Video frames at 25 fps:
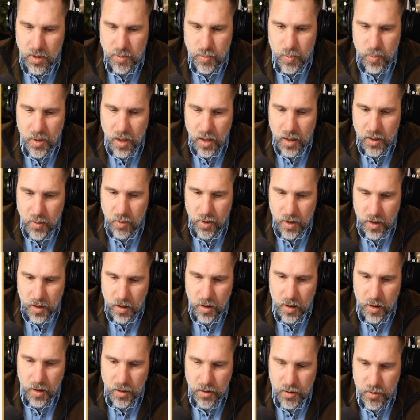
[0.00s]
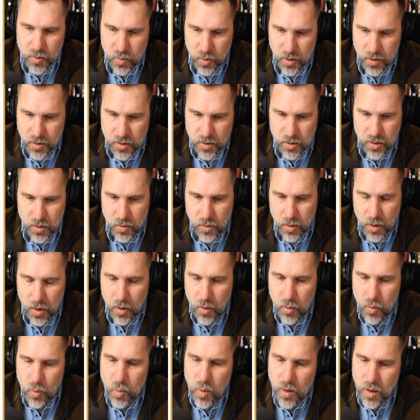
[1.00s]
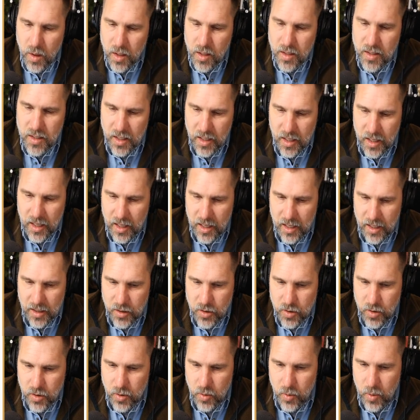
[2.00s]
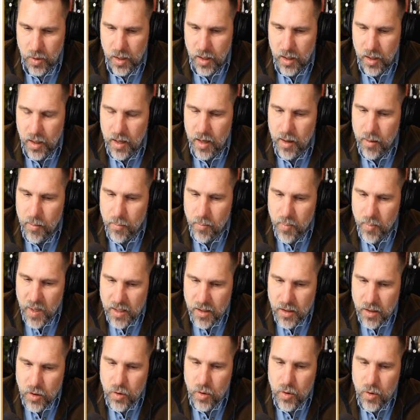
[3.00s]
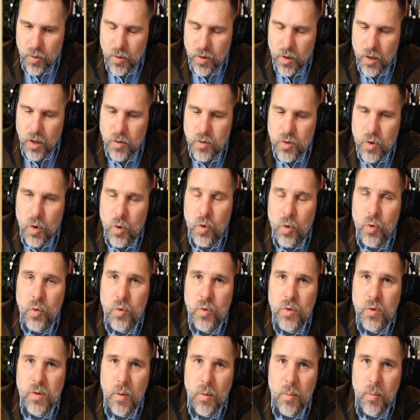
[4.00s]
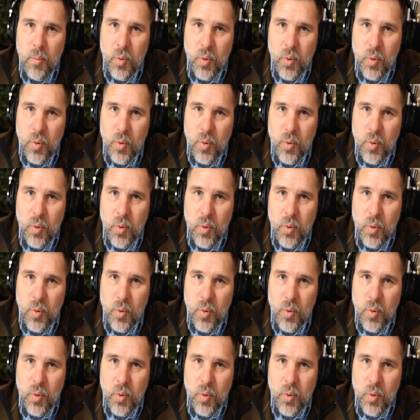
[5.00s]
It's probably one of the hardest ones to really dig into. But it's whose